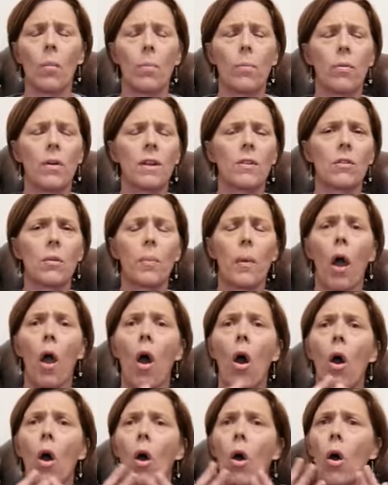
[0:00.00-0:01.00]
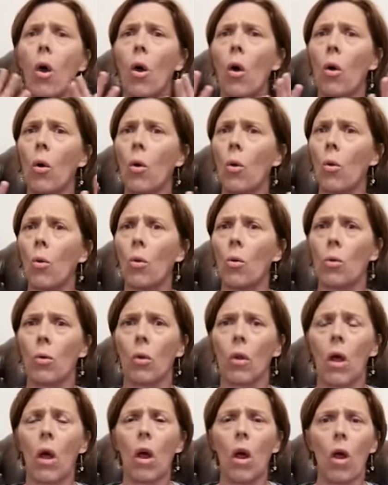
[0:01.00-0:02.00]
brings up a
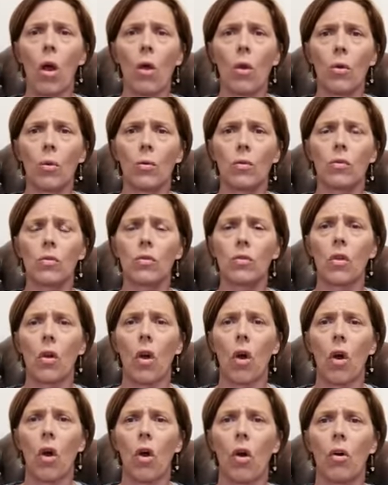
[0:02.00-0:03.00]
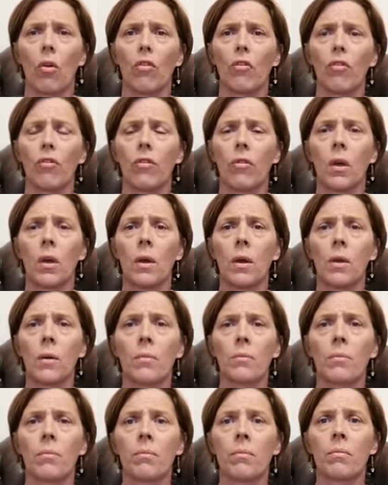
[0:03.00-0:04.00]
whole host of
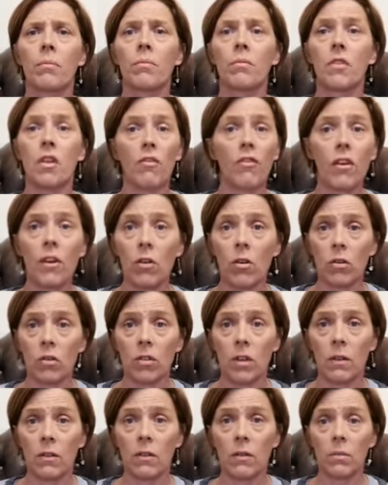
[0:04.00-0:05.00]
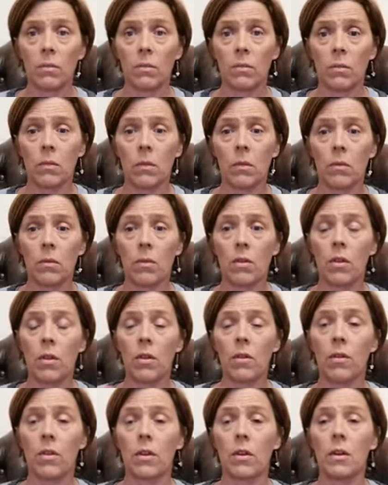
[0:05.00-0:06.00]
difficulties
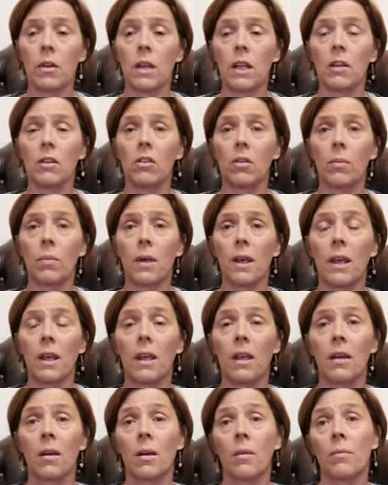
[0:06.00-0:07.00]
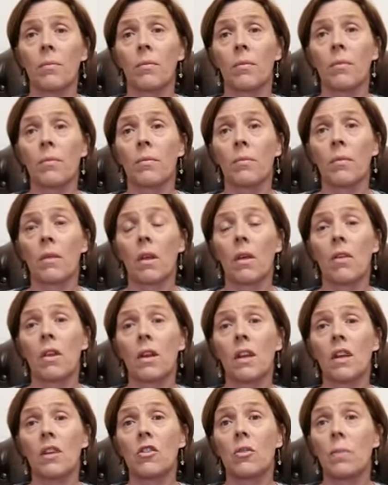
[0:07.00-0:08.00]
that need to be
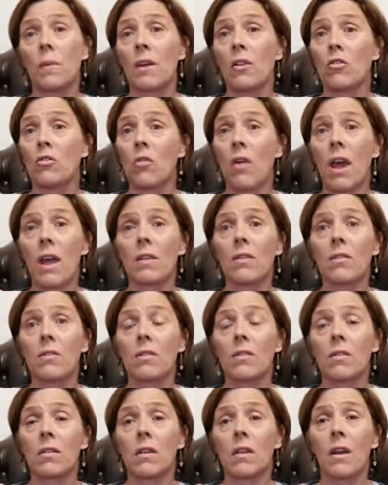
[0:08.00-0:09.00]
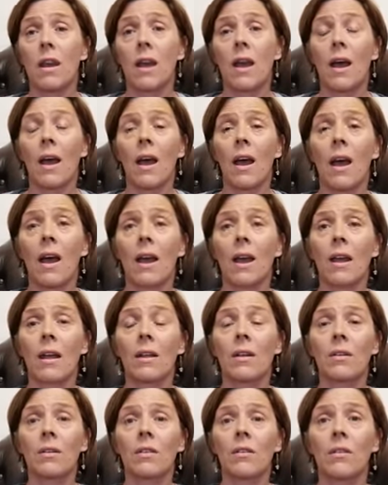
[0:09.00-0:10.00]
addressed.
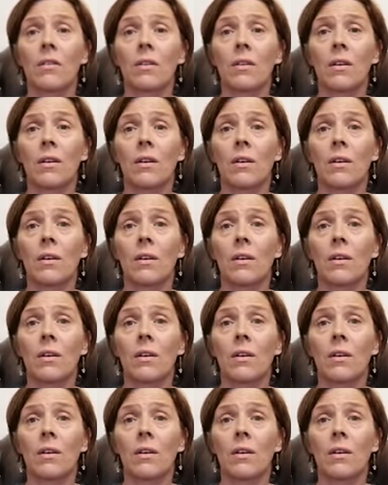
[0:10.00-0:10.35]
And